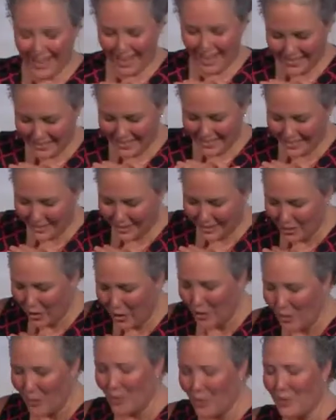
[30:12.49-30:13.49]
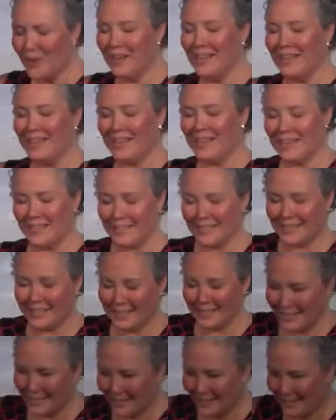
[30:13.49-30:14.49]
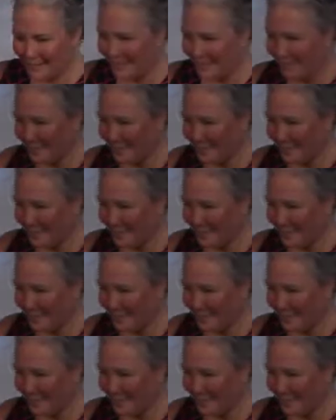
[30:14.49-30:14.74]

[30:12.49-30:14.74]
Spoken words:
And so it is.